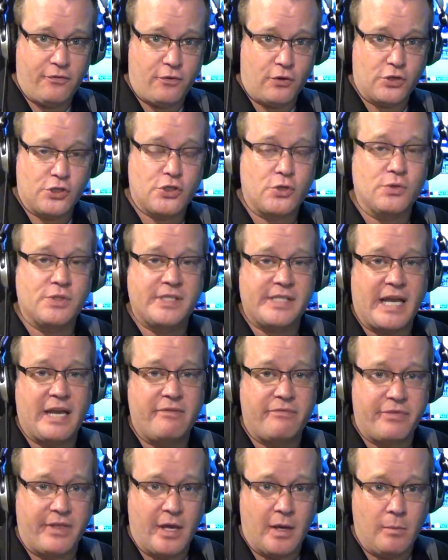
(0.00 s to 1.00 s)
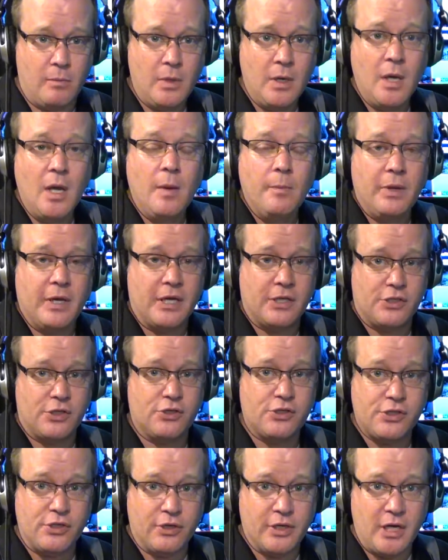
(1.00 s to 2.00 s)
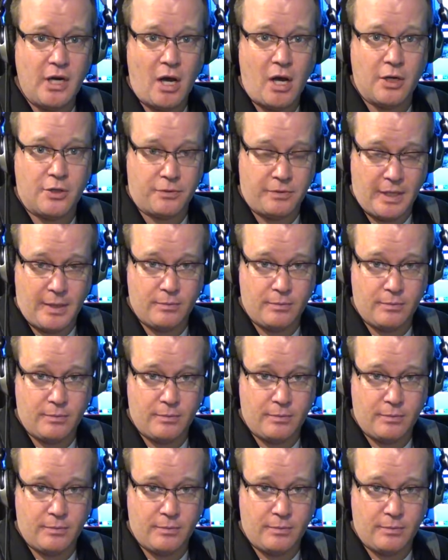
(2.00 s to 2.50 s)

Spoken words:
So save them because they're still going to honor them.